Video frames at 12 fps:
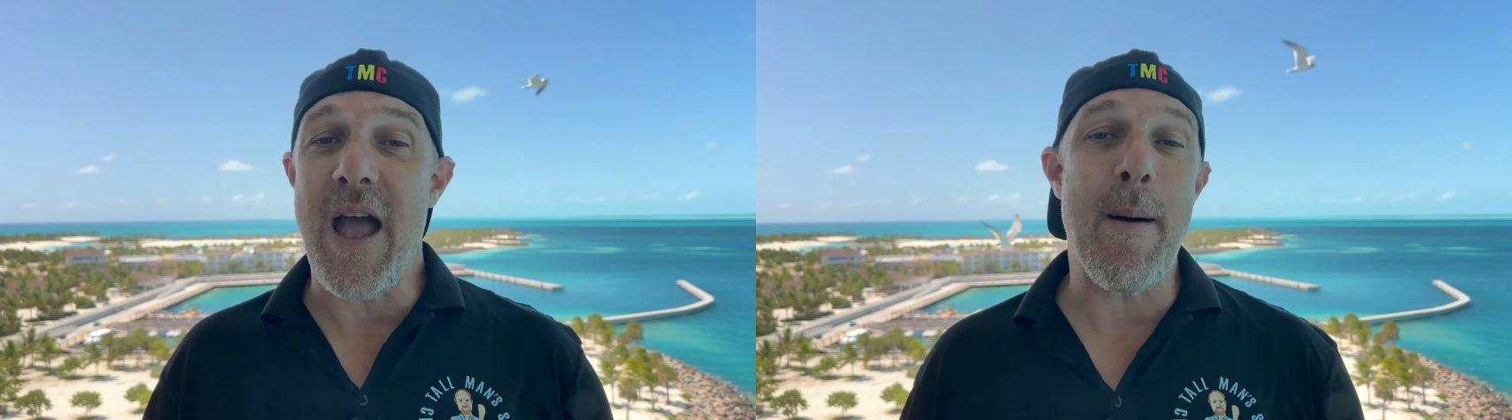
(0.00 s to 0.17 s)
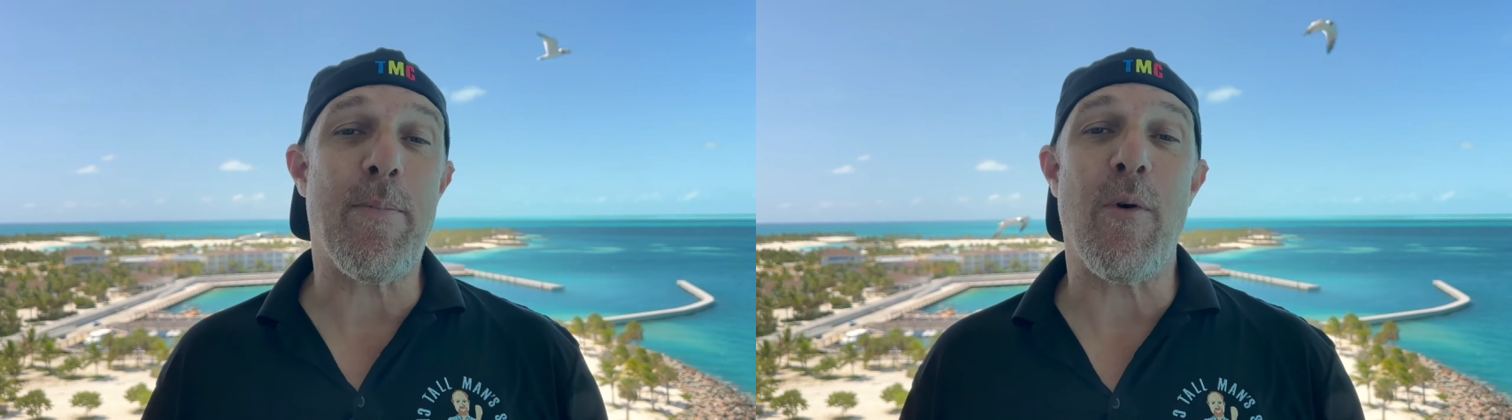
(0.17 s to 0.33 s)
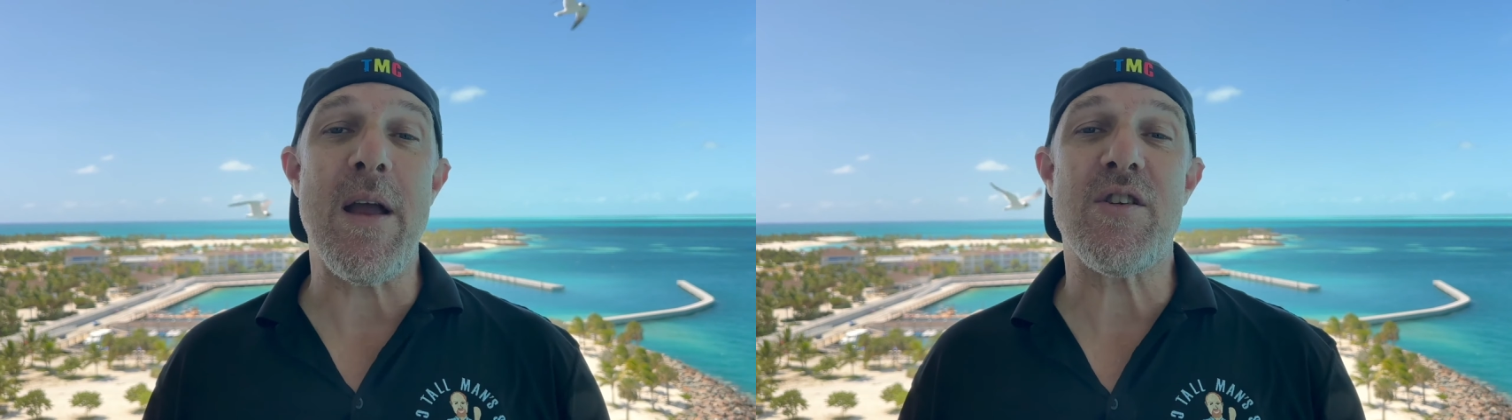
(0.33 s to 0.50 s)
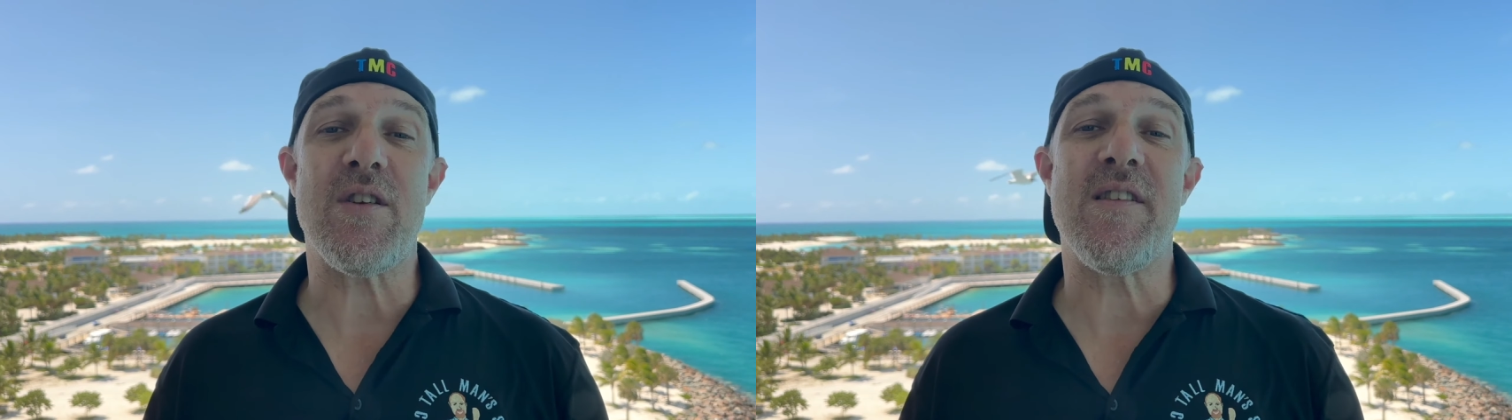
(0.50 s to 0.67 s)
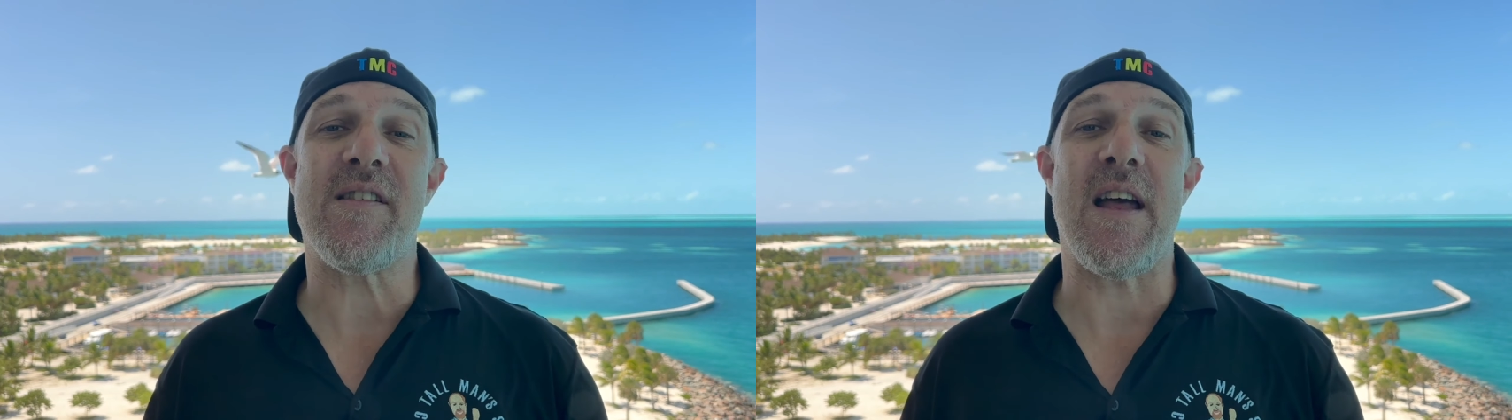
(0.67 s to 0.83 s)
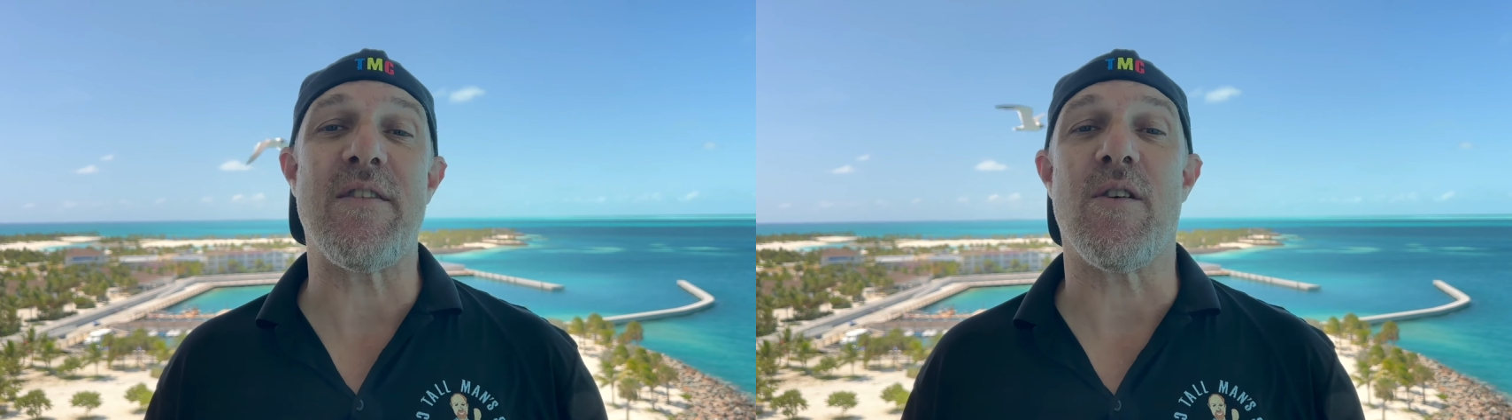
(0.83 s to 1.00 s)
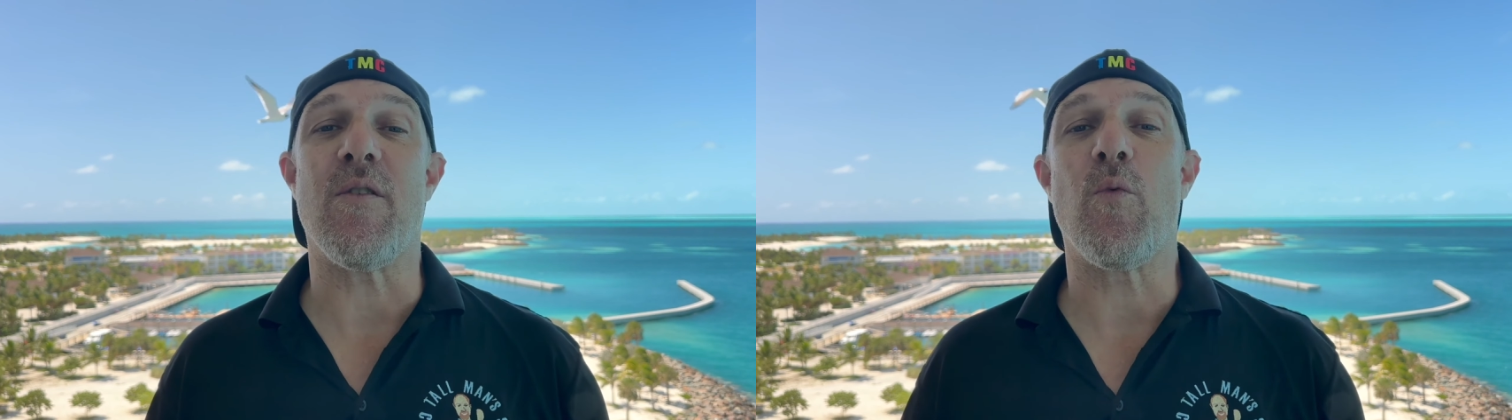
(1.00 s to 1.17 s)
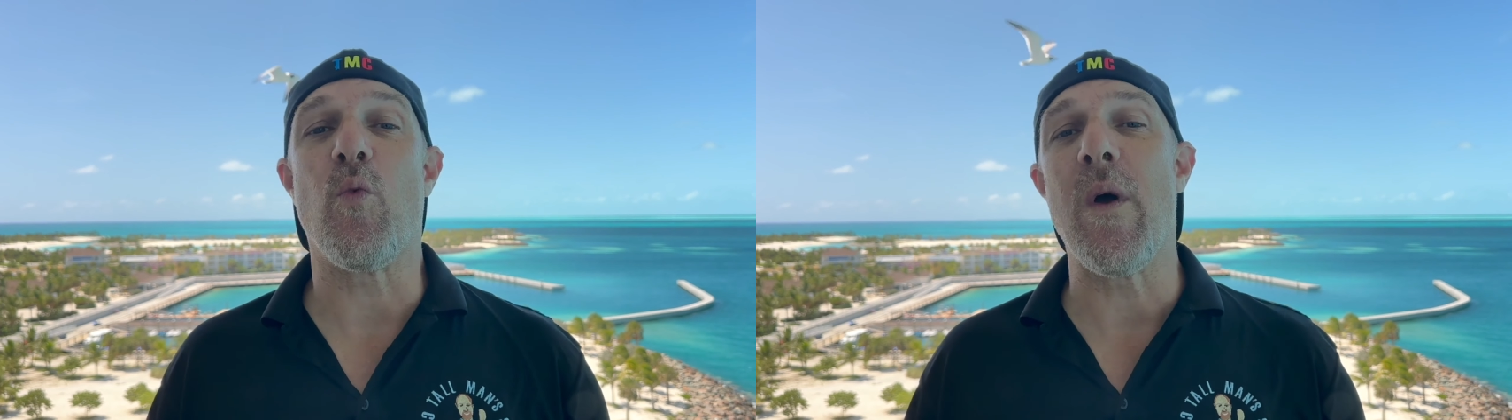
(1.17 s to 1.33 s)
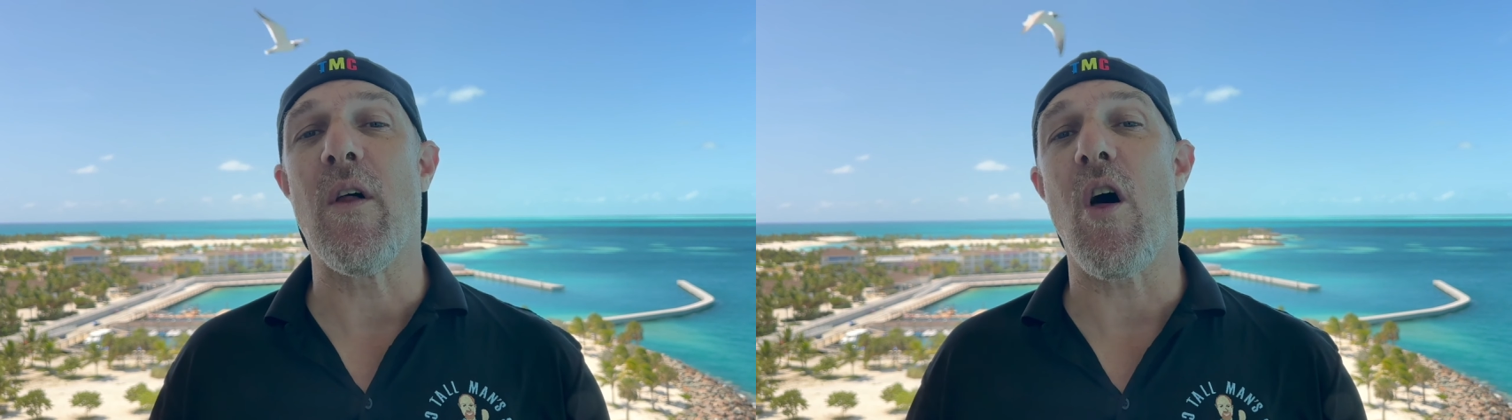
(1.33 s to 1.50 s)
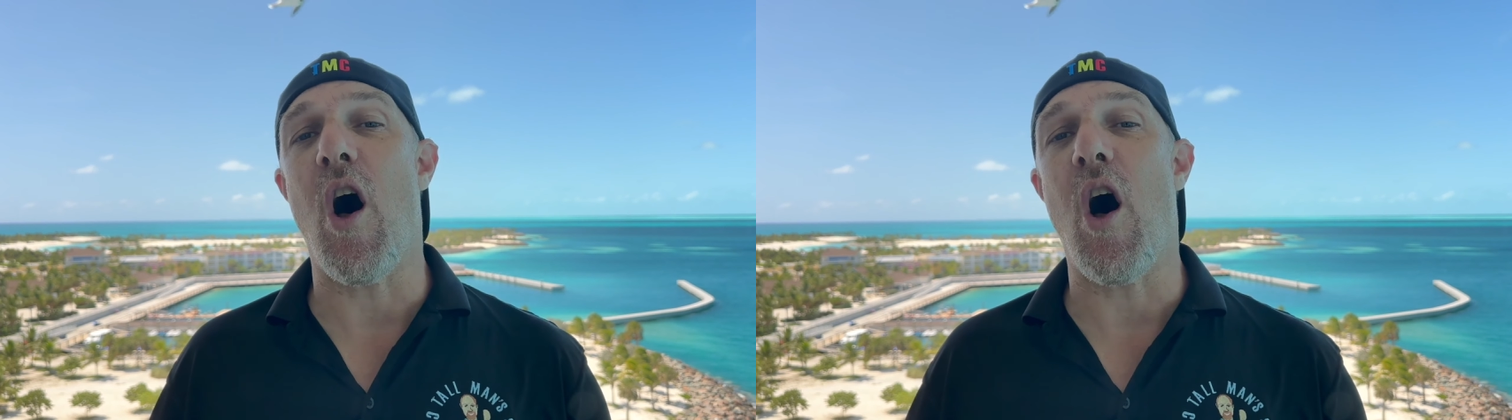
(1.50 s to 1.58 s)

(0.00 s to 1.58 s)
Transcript: operations center will